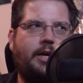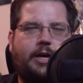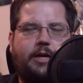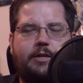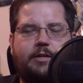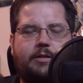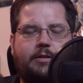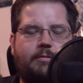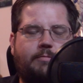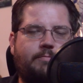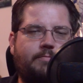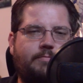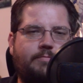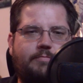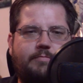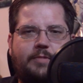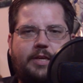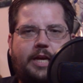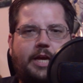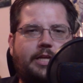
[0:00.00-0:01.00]
had to
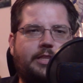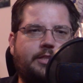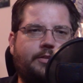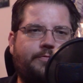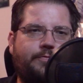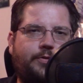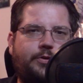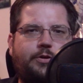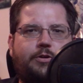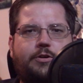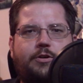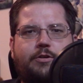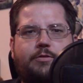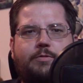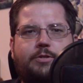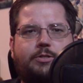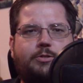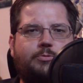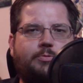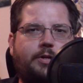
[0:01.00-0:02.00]
eat the food,
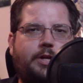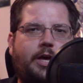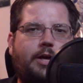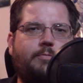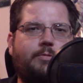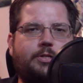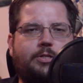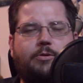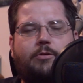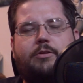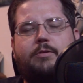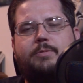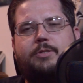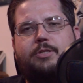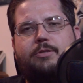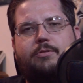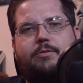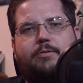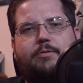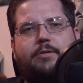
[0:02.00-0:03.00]
which is what Edward told him
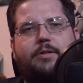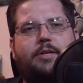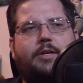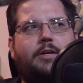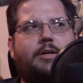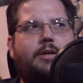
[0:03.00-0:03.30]
to.